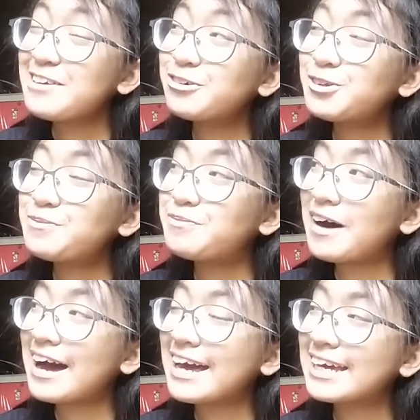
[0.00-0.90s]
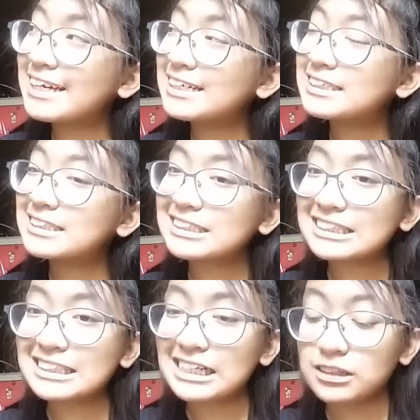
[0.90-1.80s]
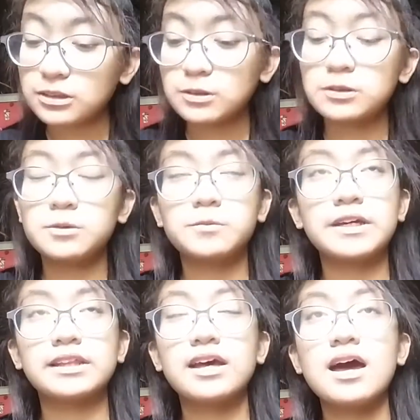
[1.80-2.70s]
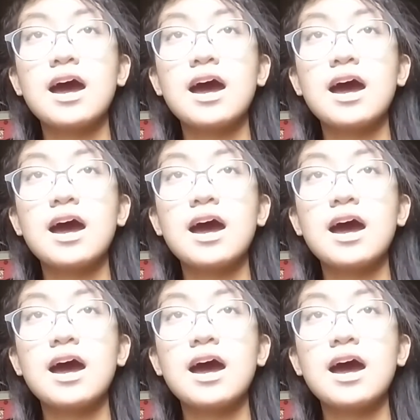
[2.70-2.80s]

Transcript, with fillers: I would buy. Wait,